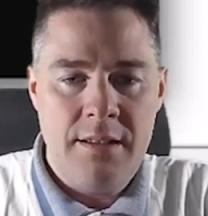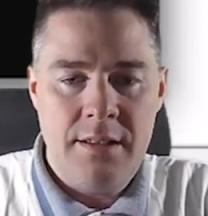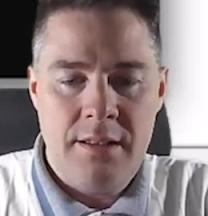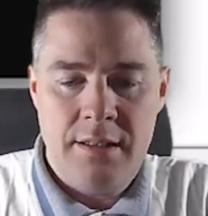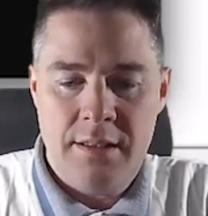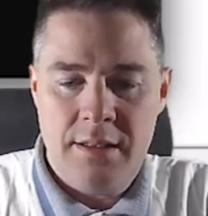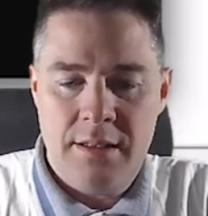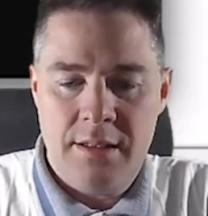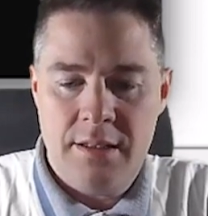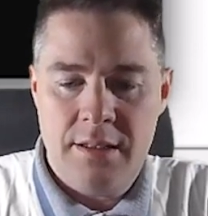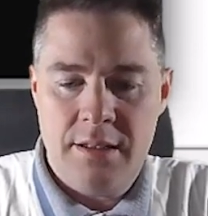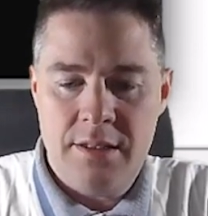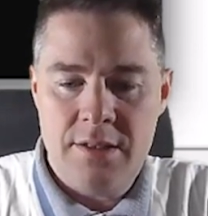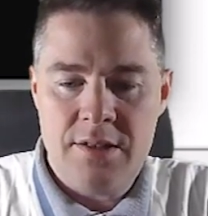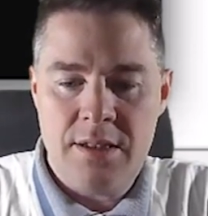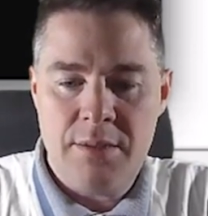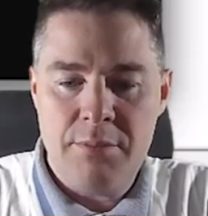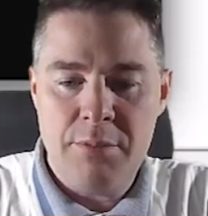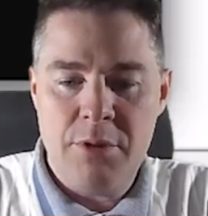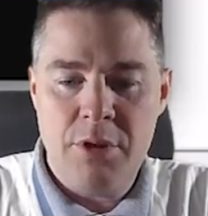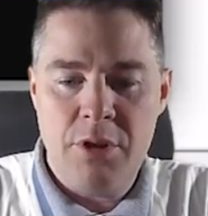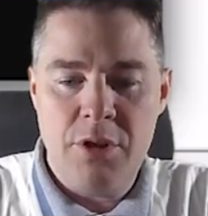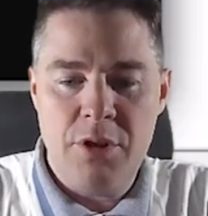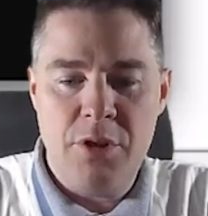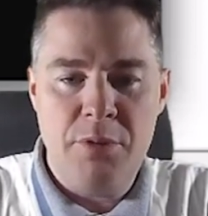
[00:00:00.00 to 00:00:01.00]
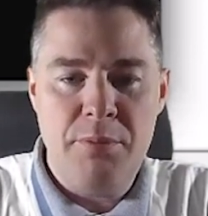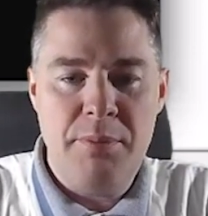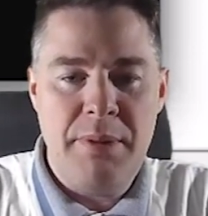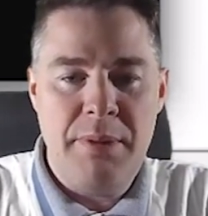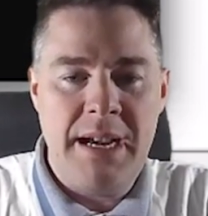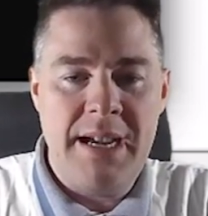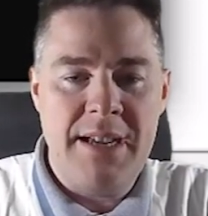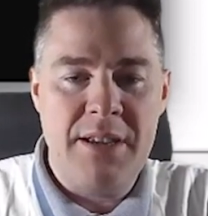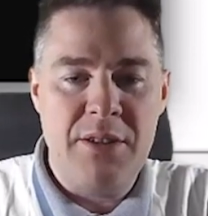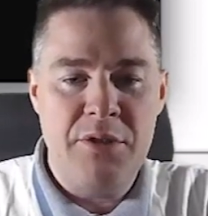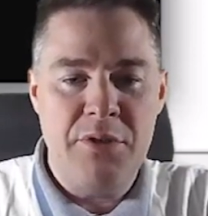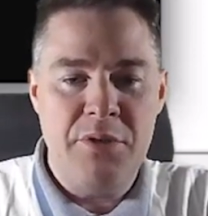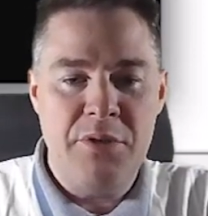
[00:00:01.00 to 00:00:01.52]
So I'm gonna go
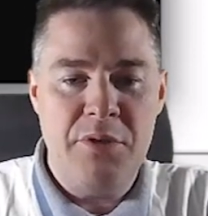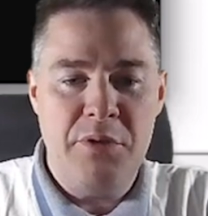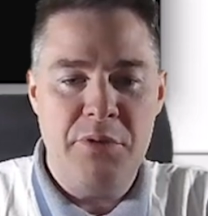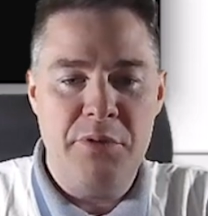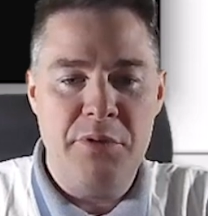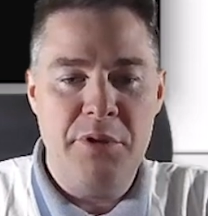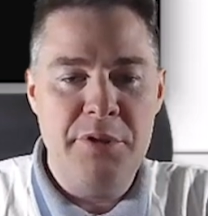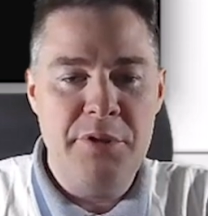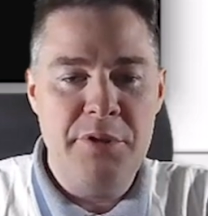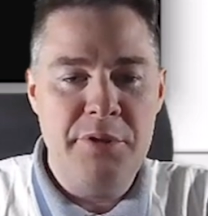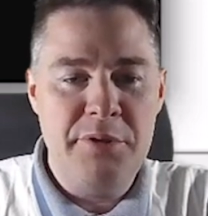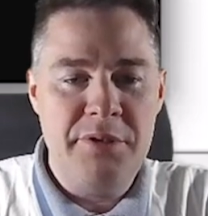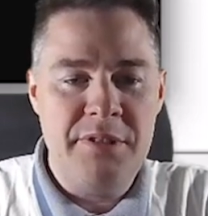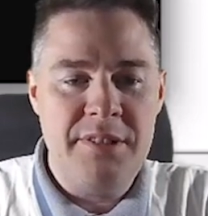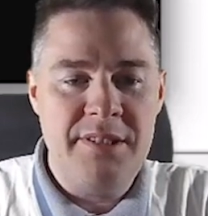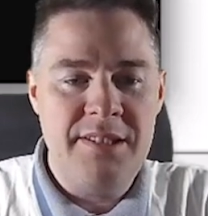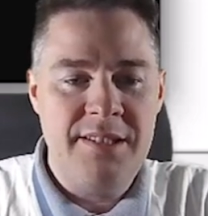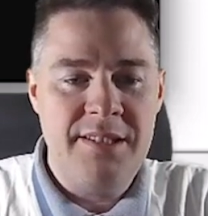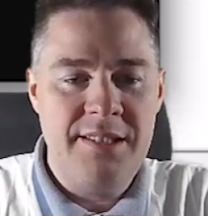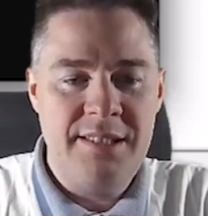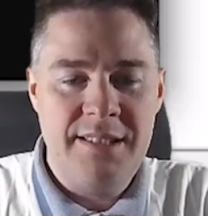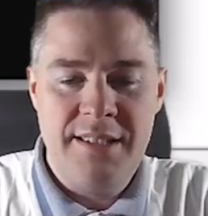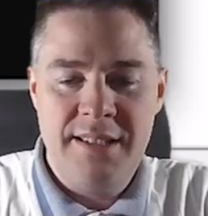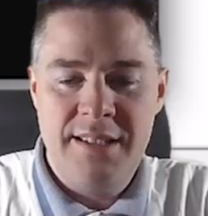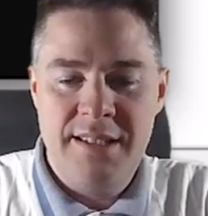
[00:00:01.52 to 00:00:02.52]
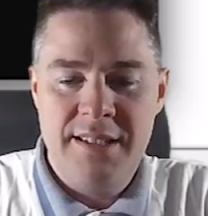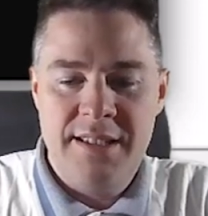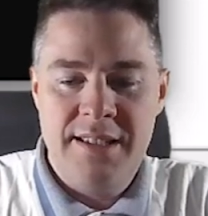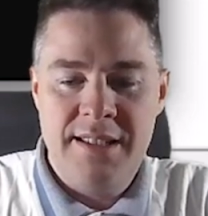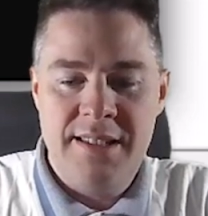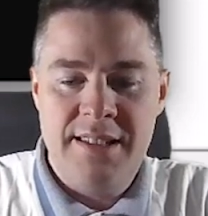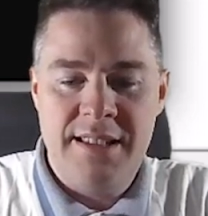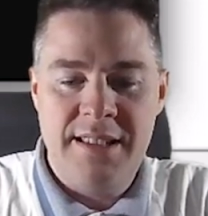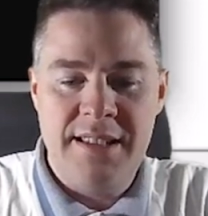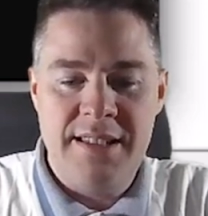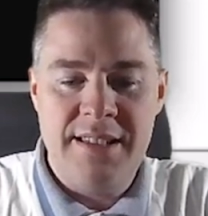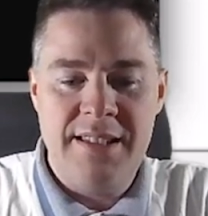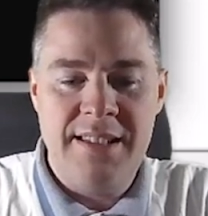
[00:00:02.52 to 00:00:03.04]
back to the root and
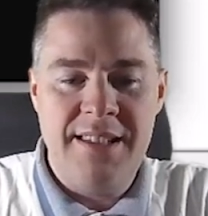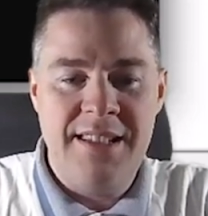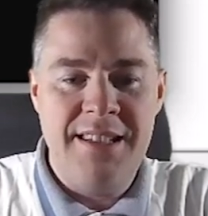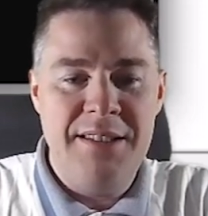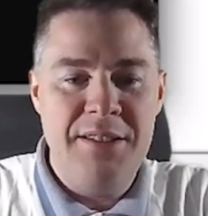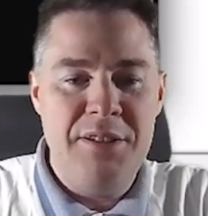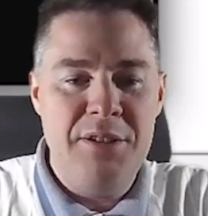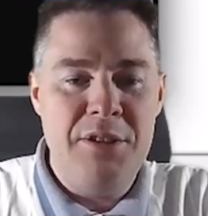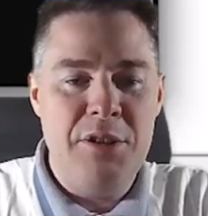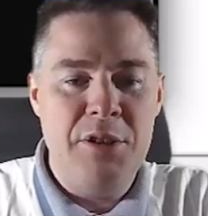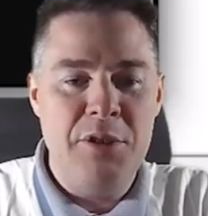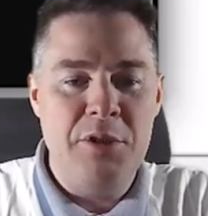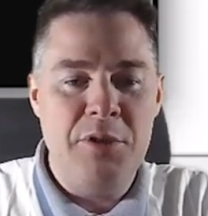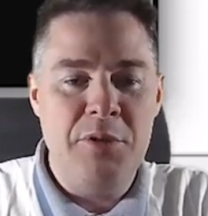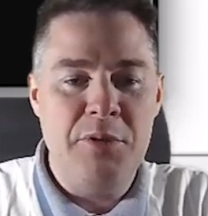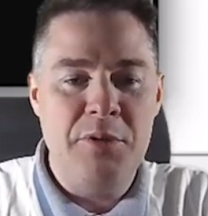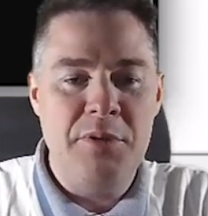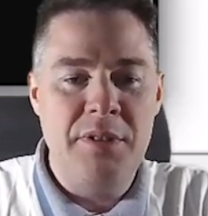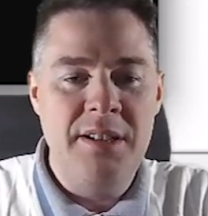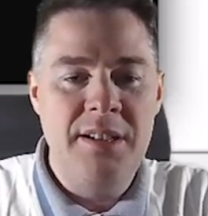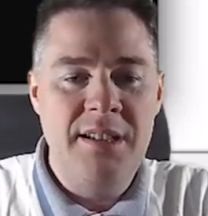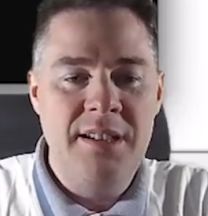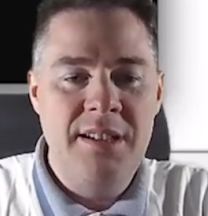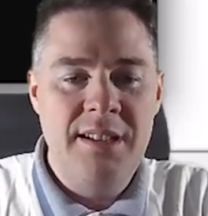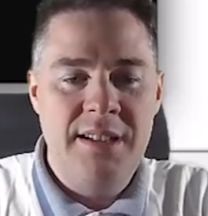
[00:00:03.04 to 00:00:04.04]
then Intune